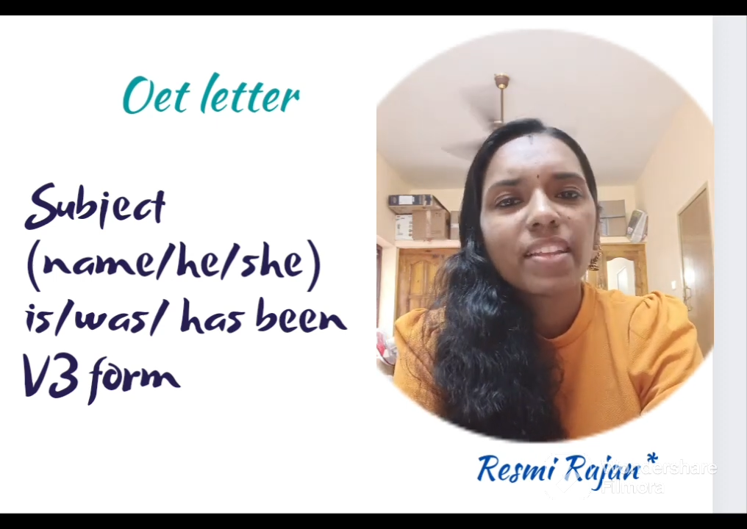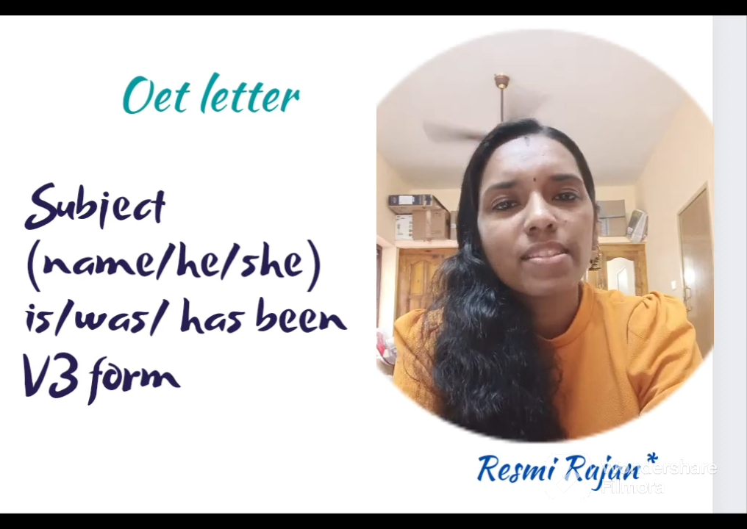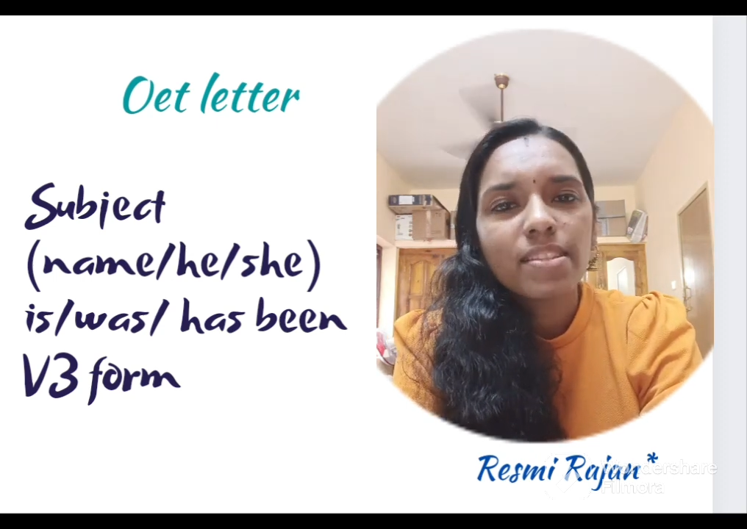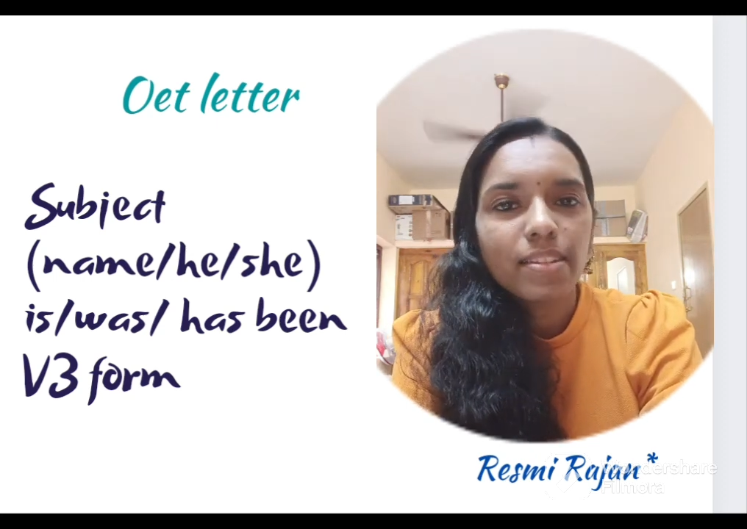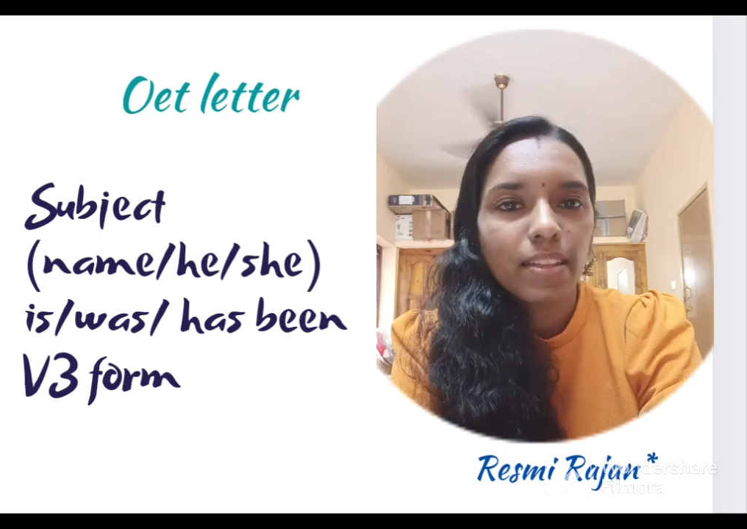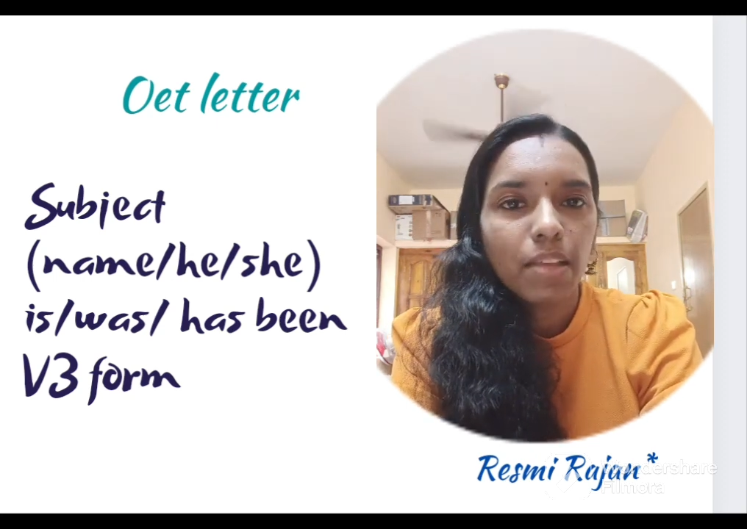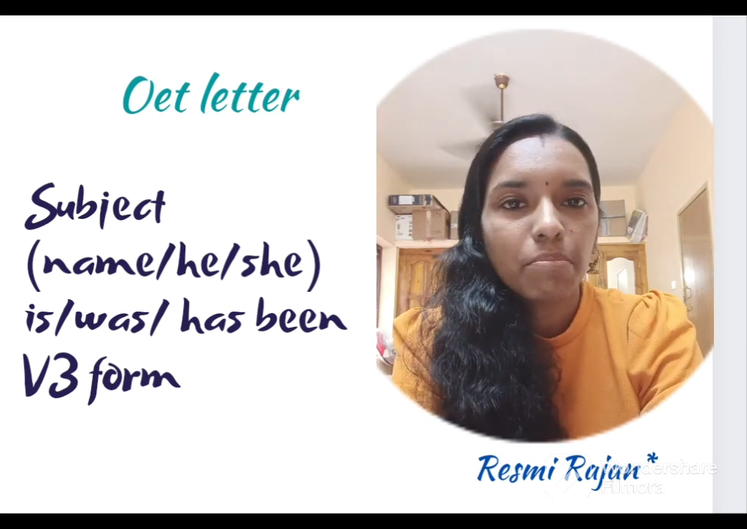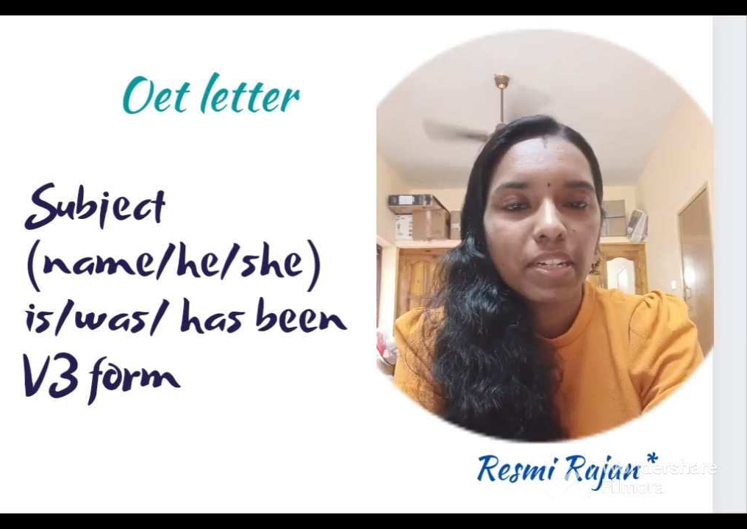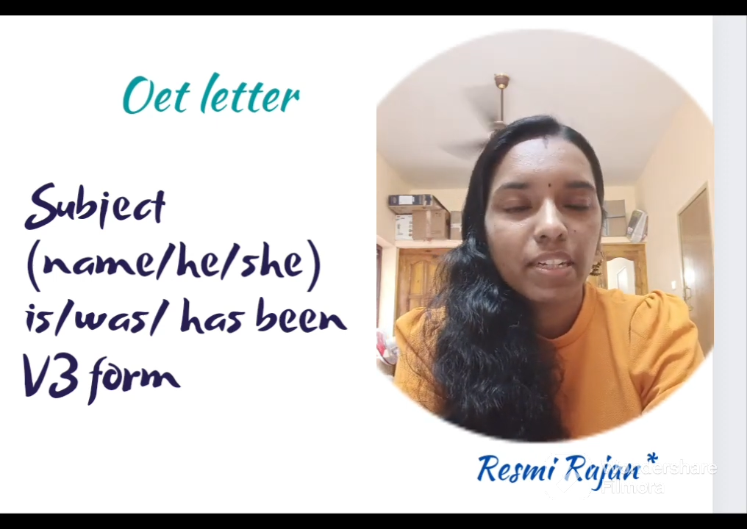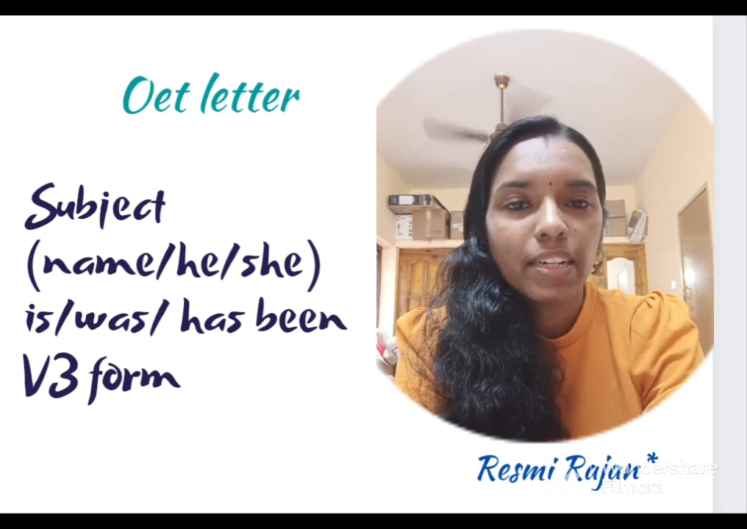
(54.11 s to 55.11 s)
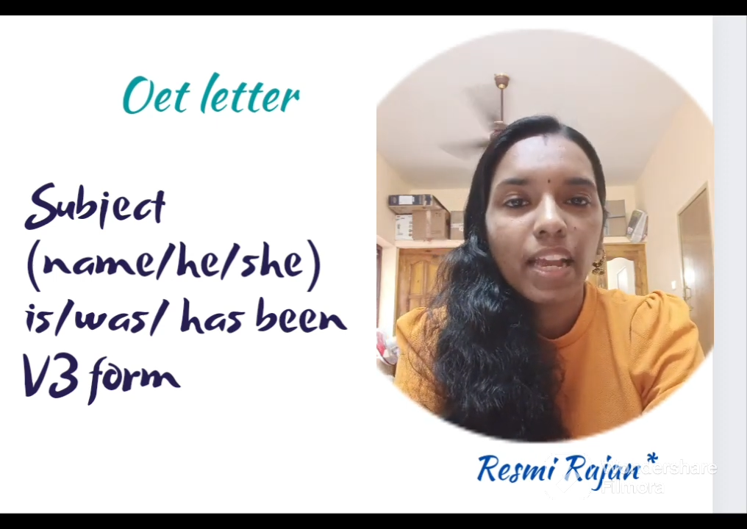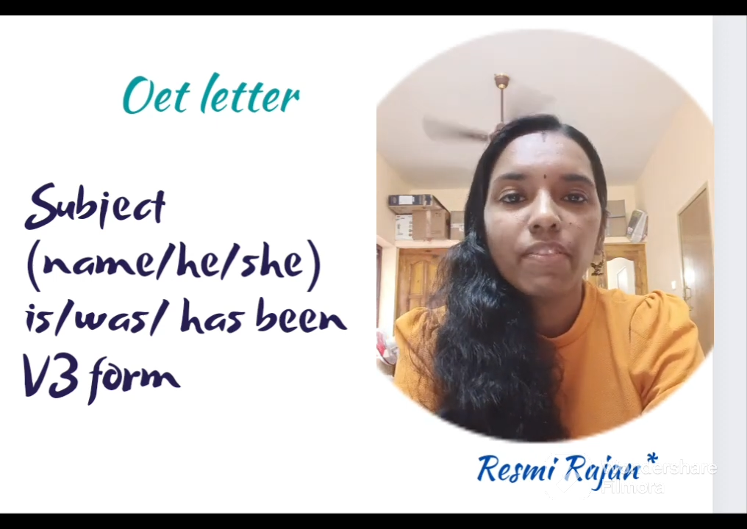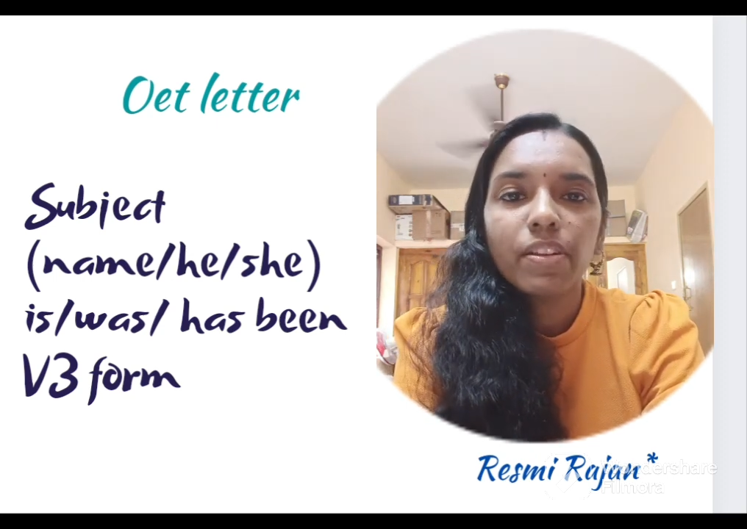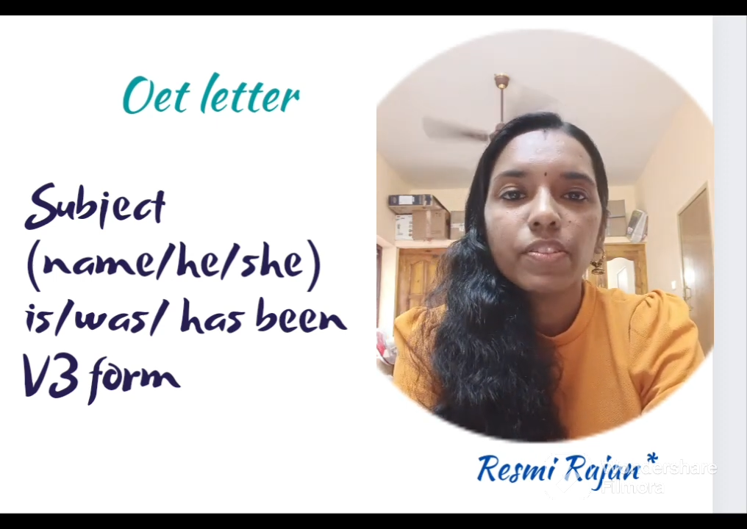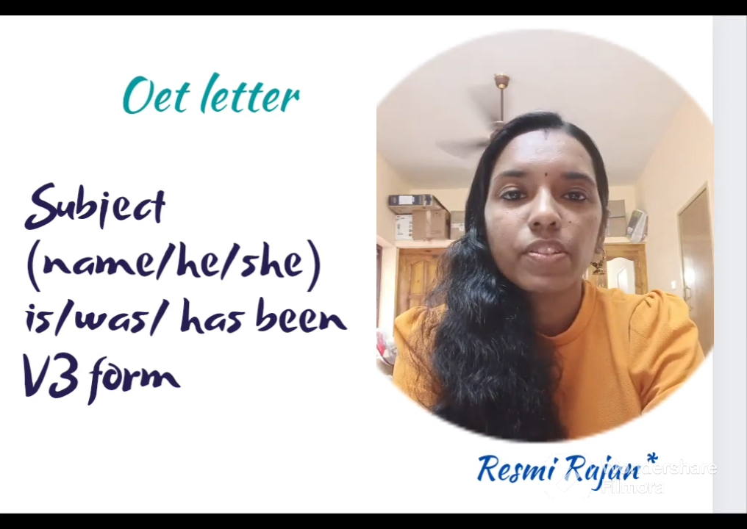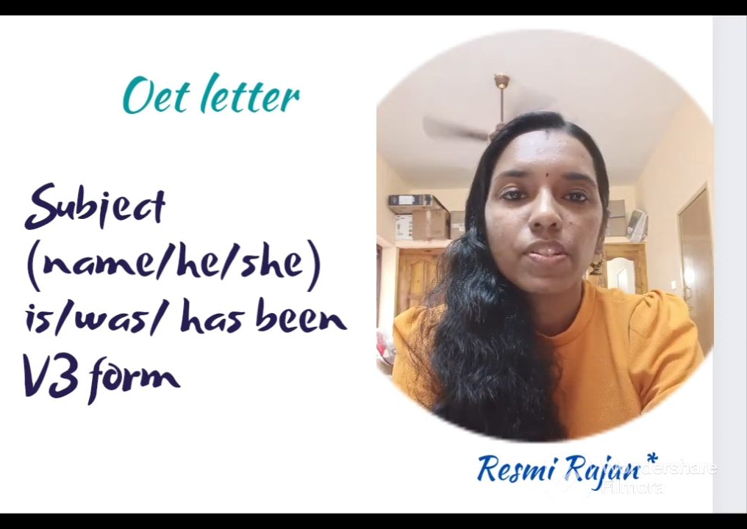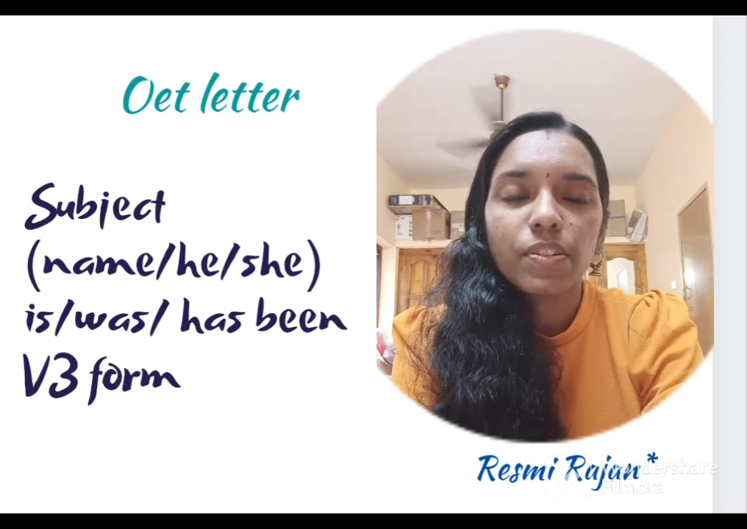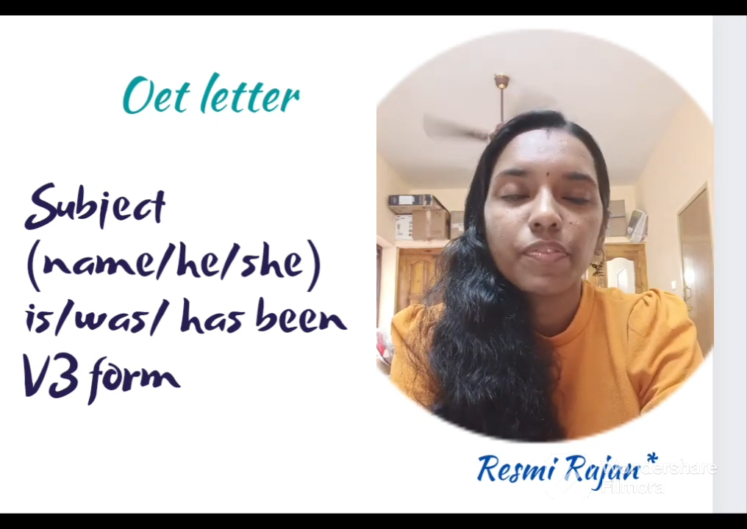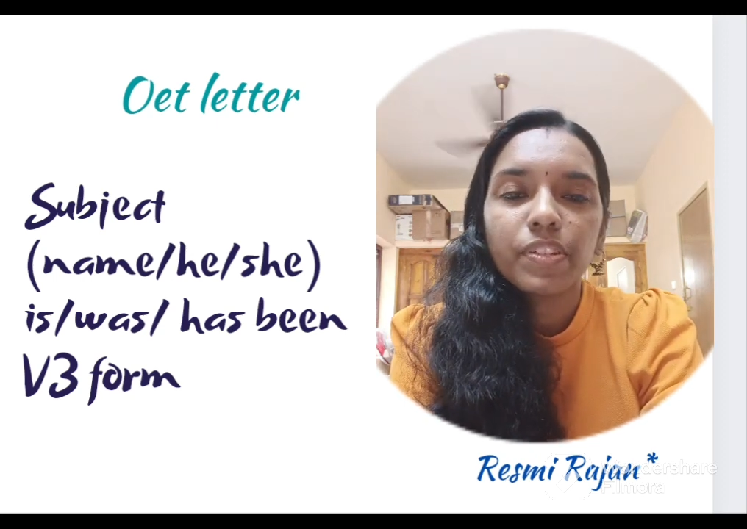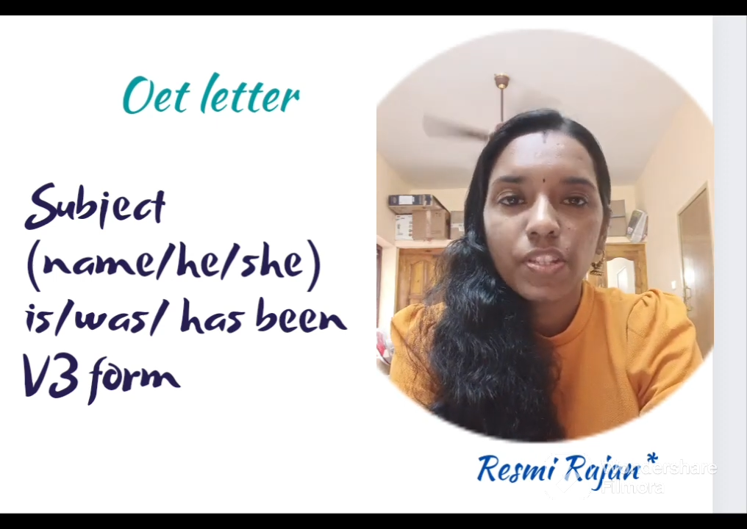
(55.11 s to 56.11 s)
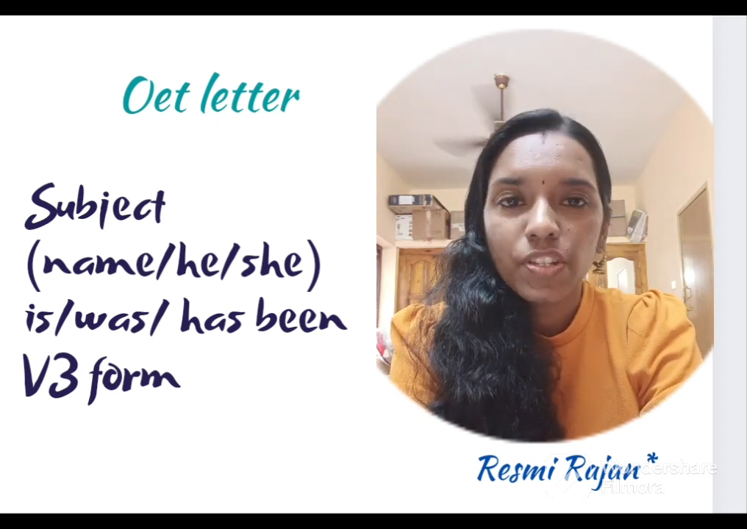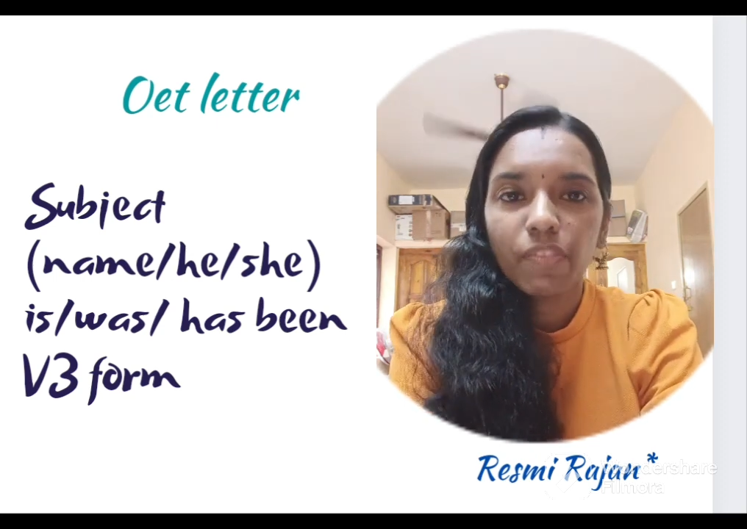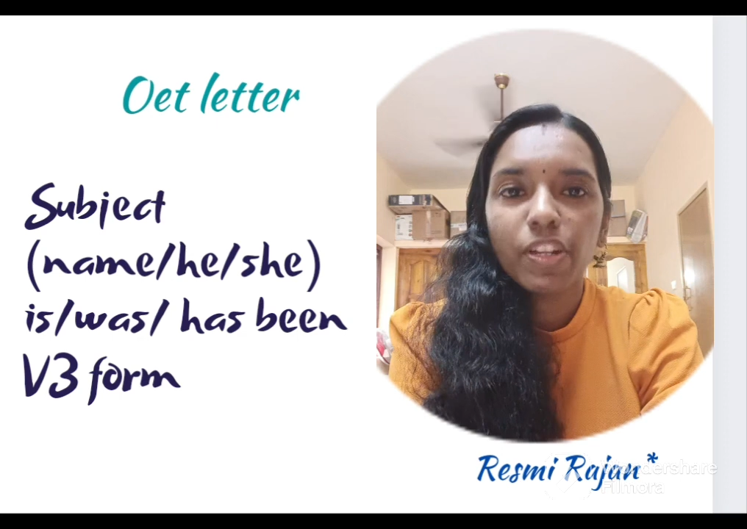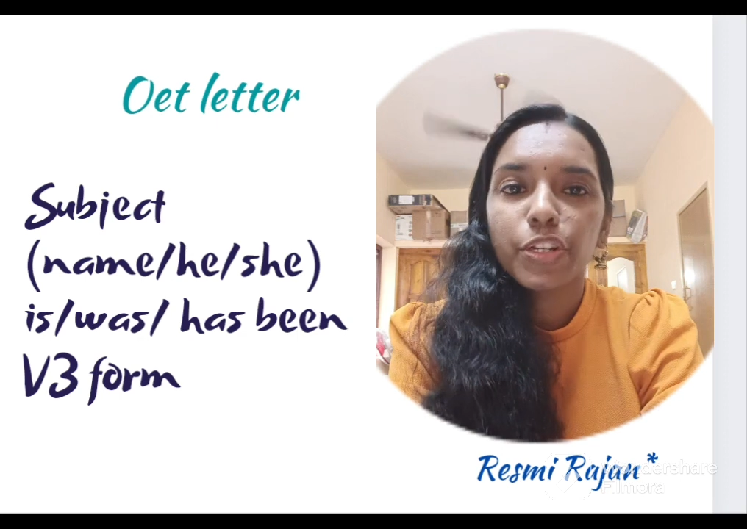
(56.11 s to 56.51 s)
This is nothing but I will